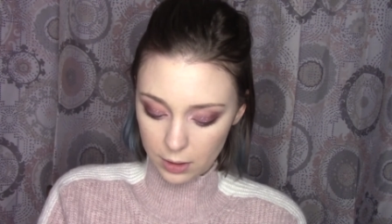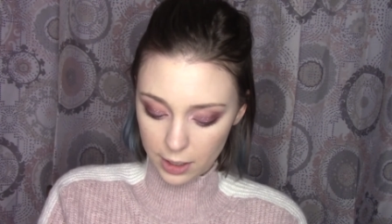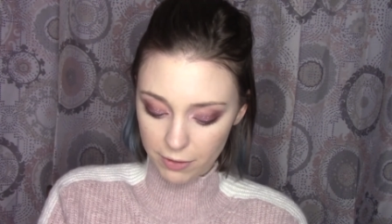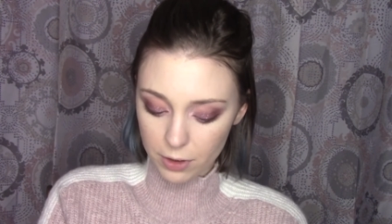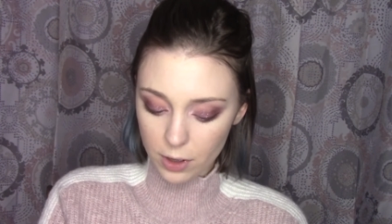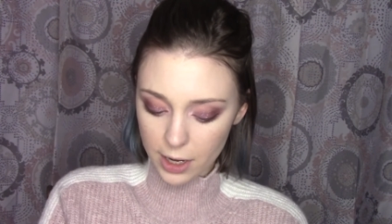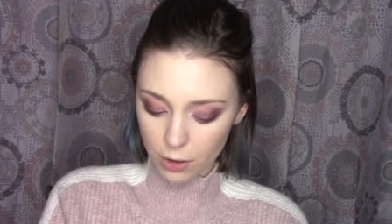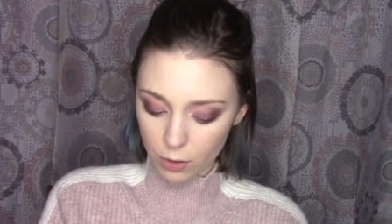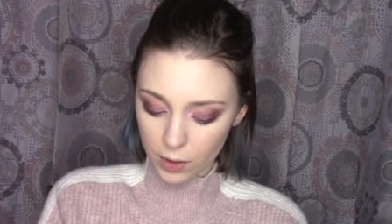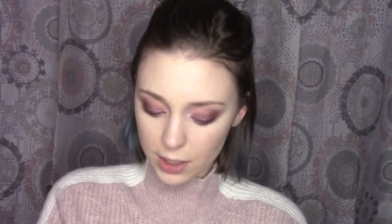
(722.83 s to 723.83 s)
I feel kind
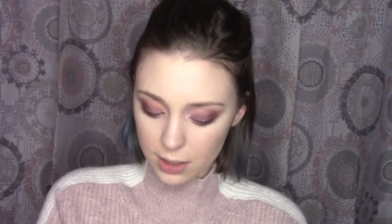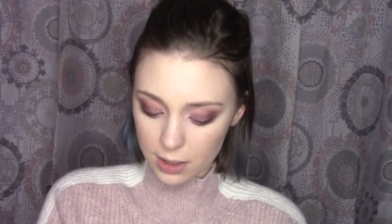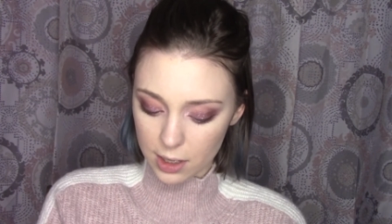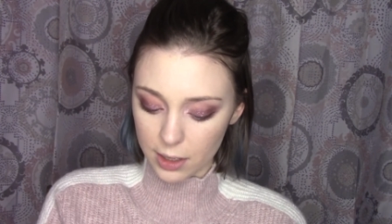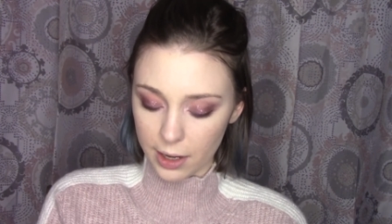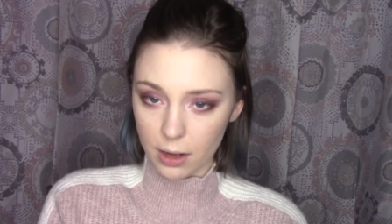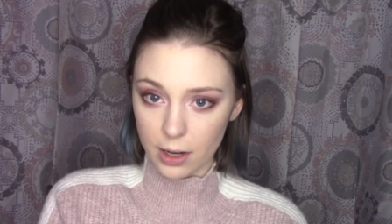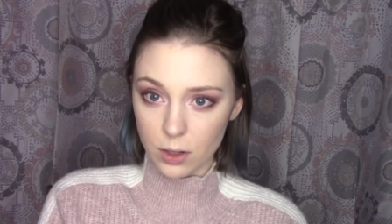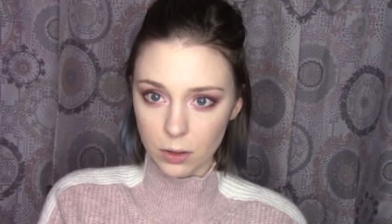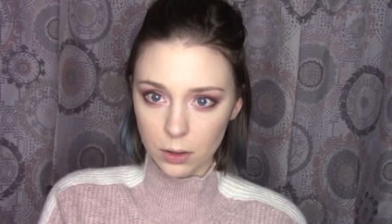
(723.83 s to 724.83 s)
of rusty, like I
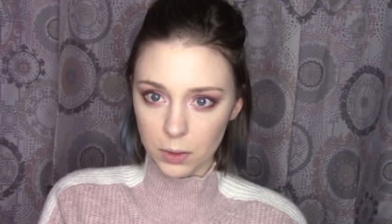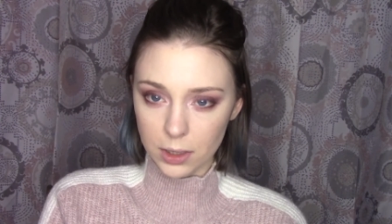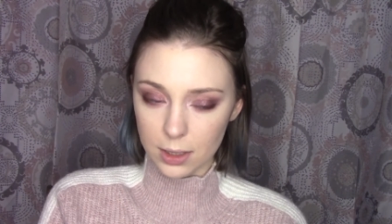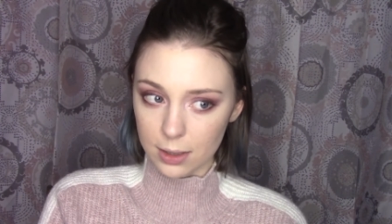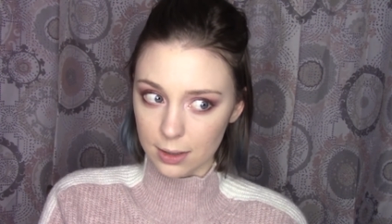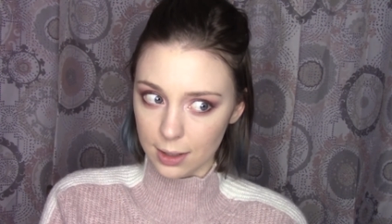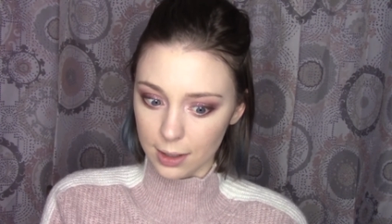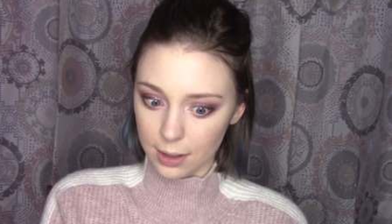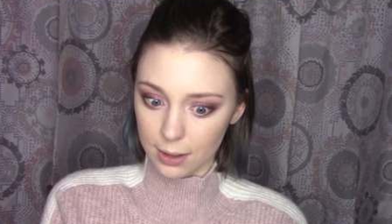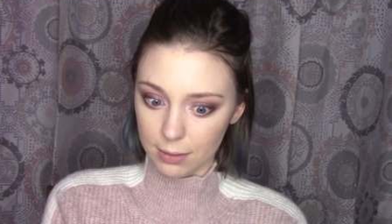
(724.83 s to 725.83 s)
don't know what to
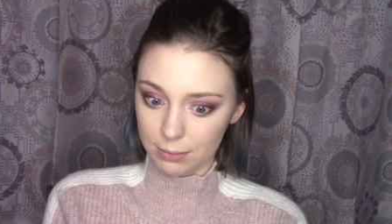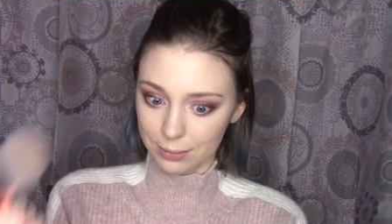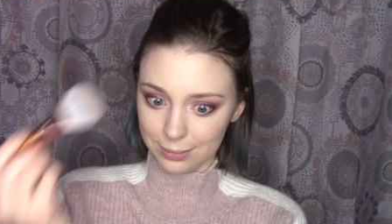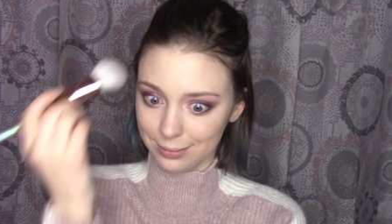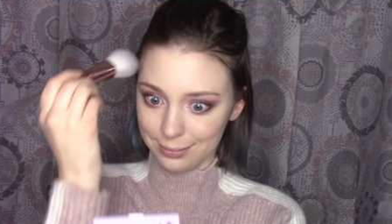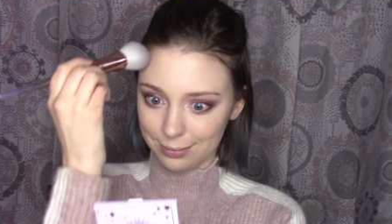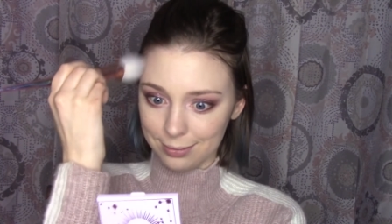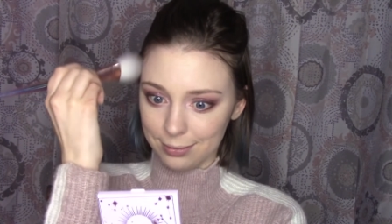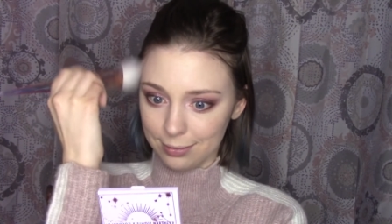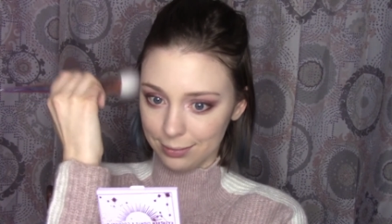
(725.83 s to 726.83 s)
say.
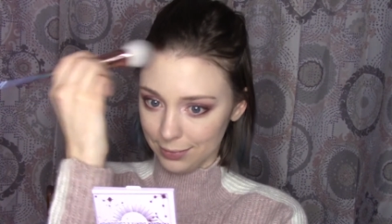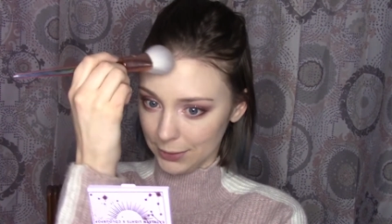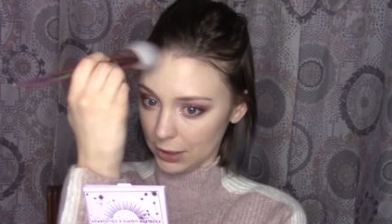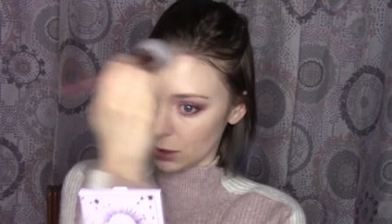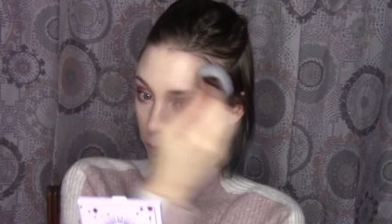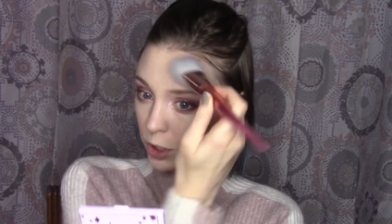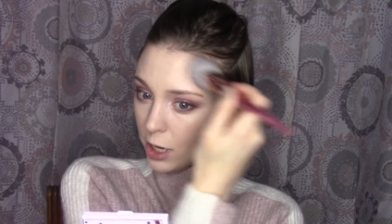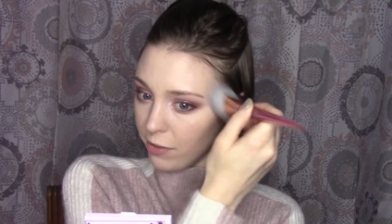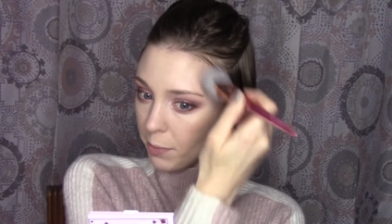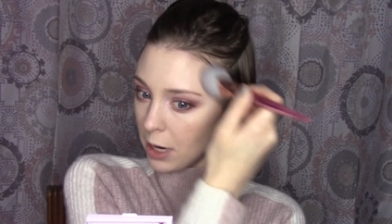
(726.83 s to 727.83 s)
So sorry
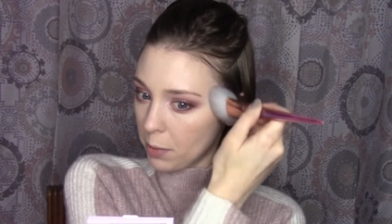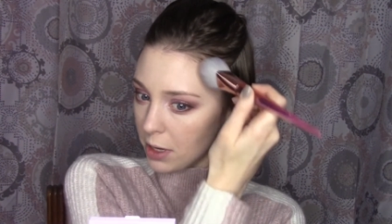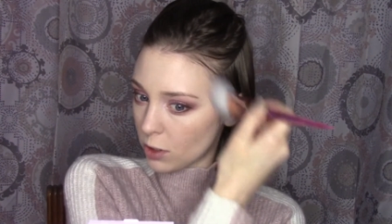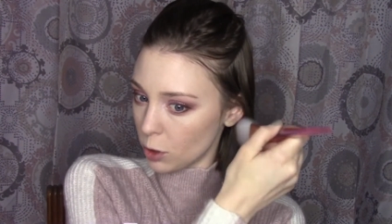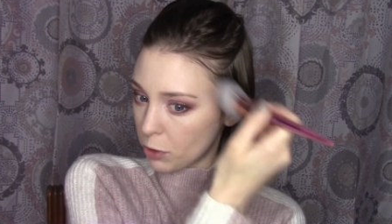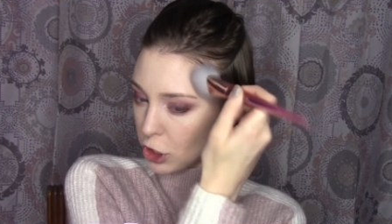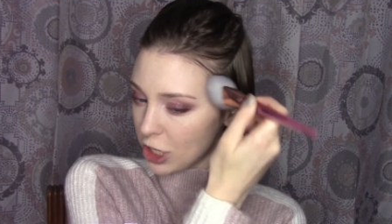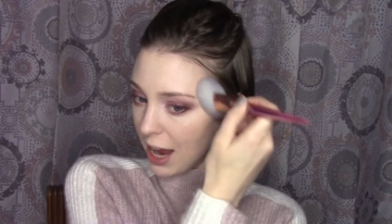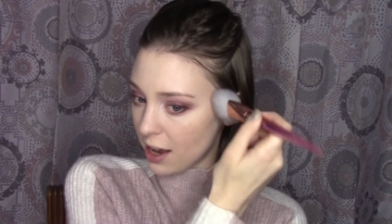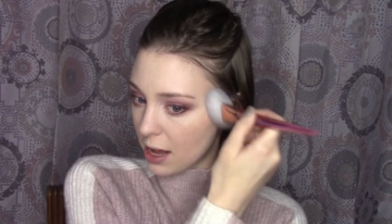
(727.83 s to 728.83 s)
if I'm not being super
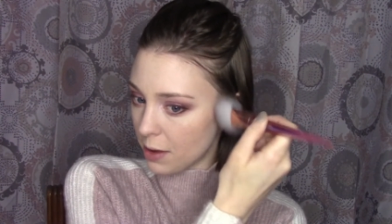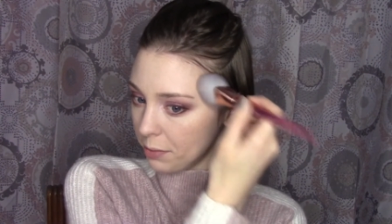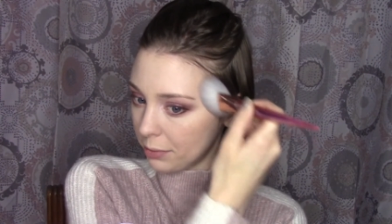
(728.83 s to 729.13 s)
chatty.